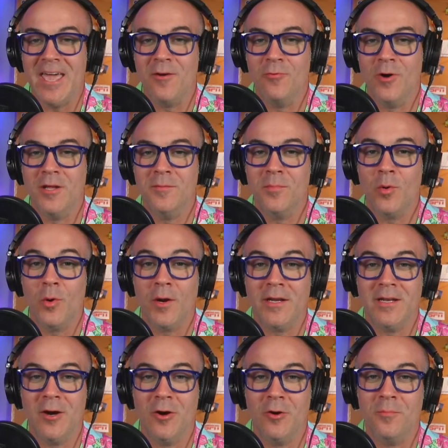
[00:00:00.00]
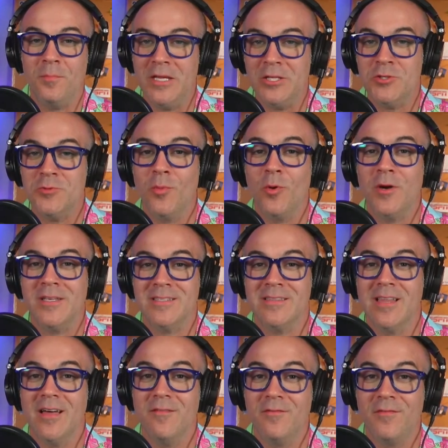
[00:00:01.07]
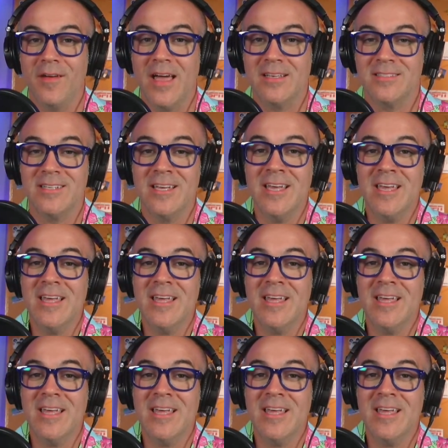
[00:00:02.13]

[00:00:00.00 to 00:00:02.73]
1.0 Beach Boys Love Fest,